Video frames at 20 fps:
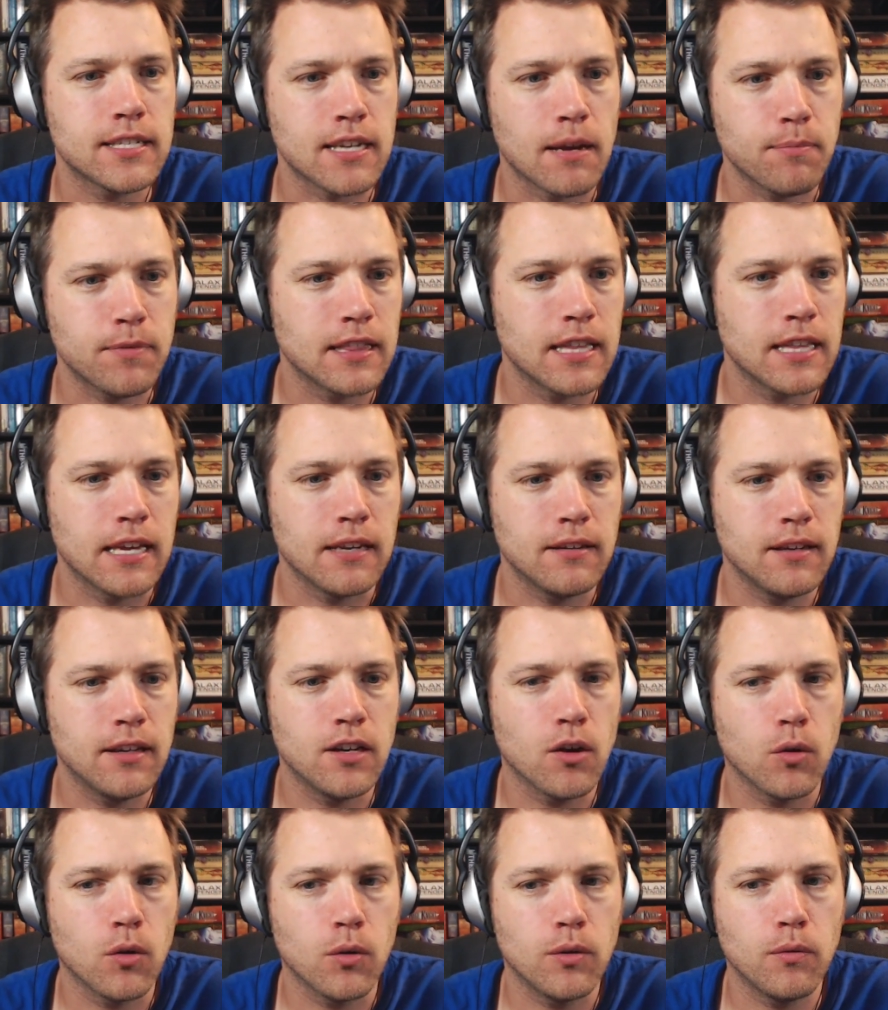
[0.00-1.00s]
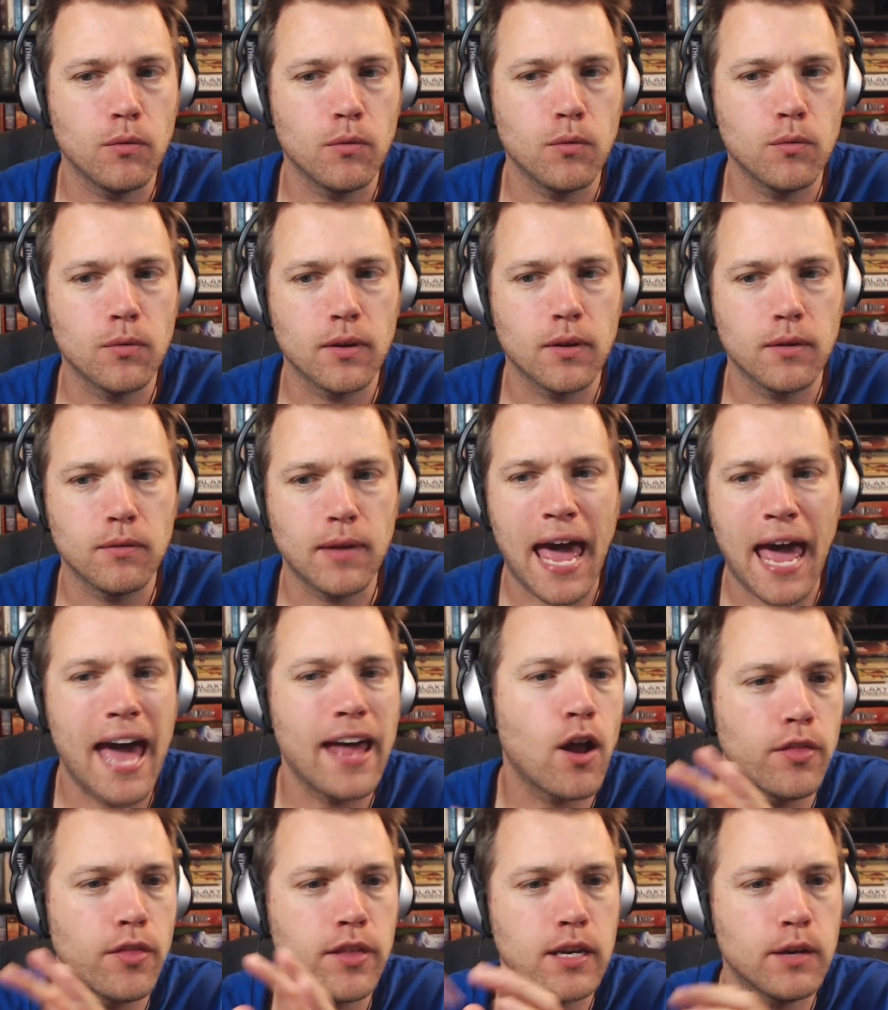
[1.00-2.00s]
something that, you know,
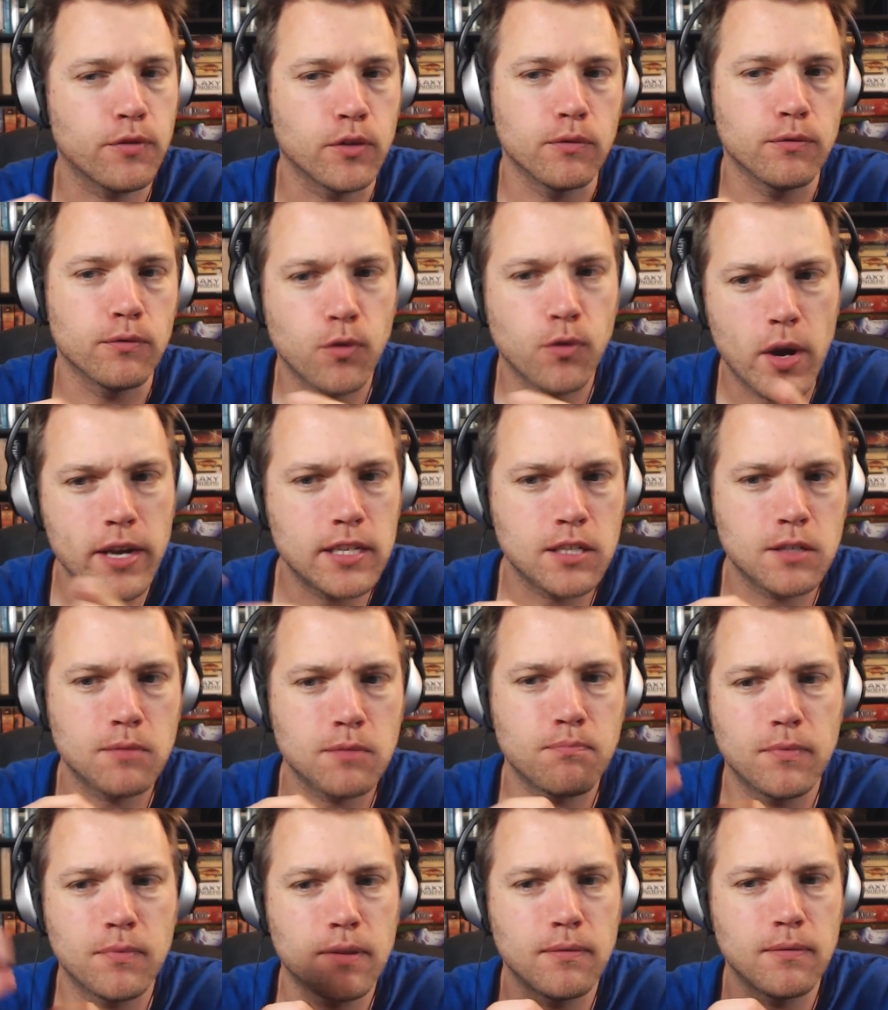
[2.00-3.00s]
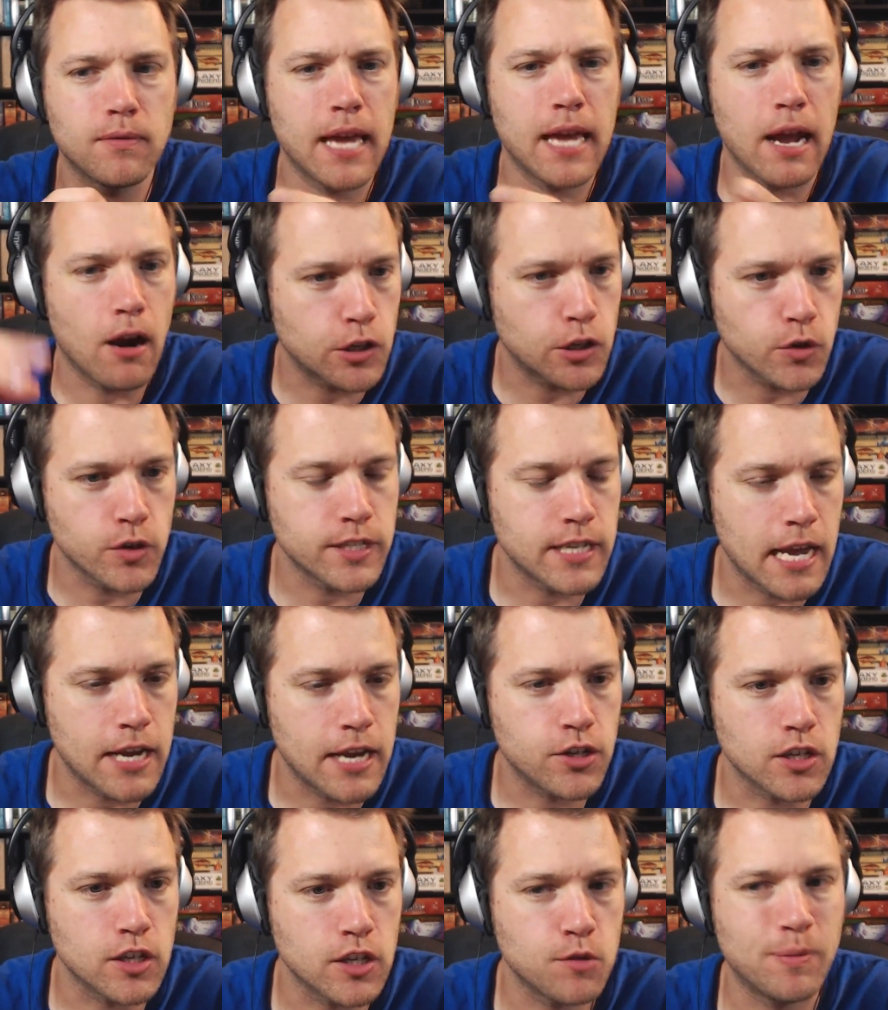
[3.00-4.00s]
had all the different voice
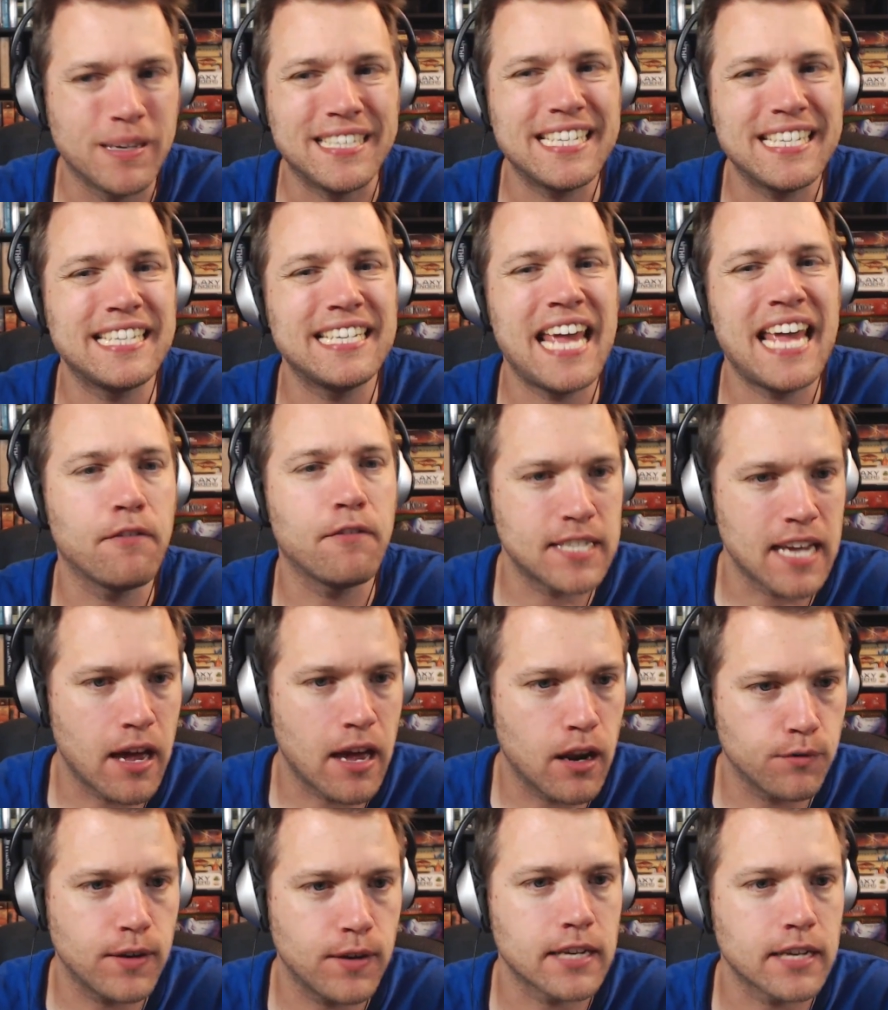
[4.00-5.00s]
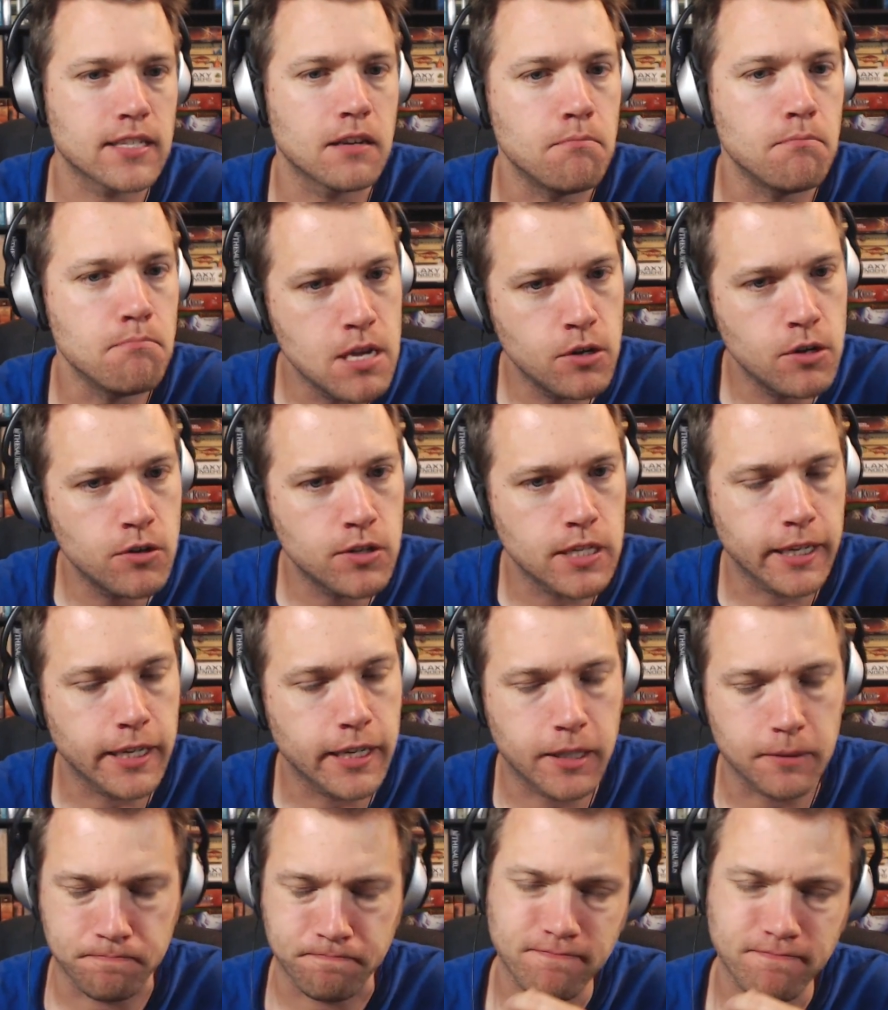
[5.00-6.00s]
characterizations but didn't have sound effects and
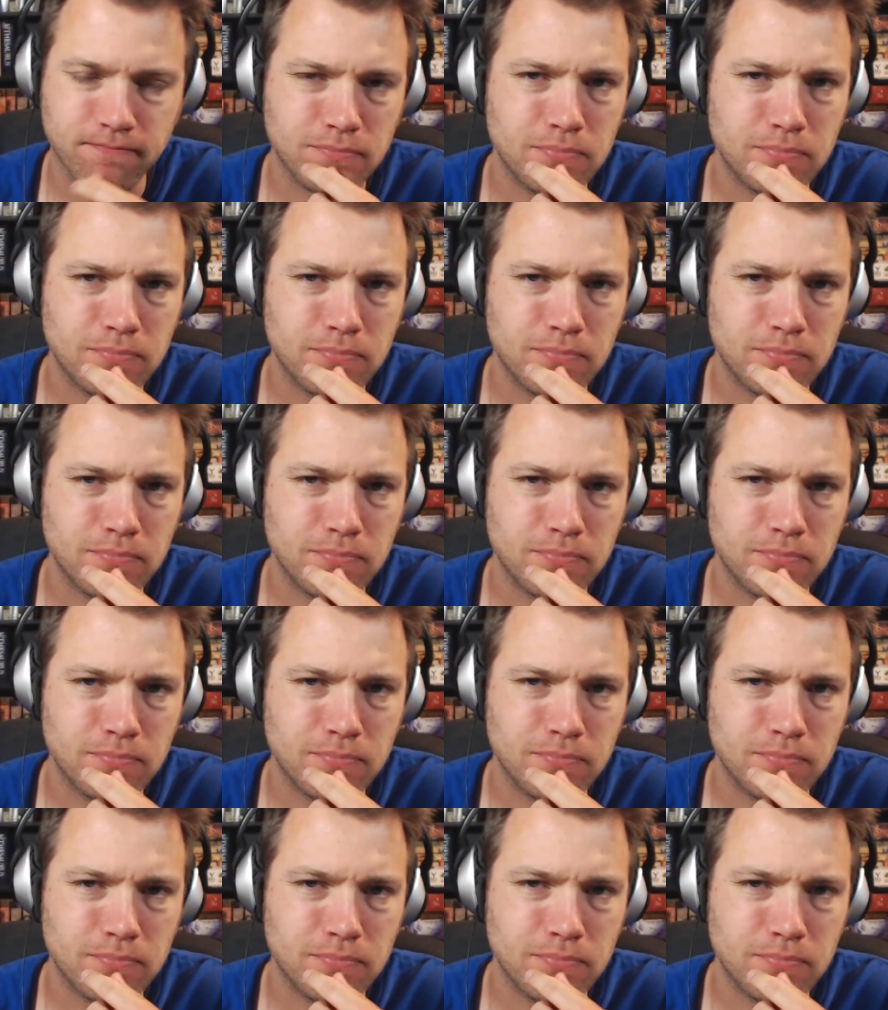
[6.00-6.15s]
music.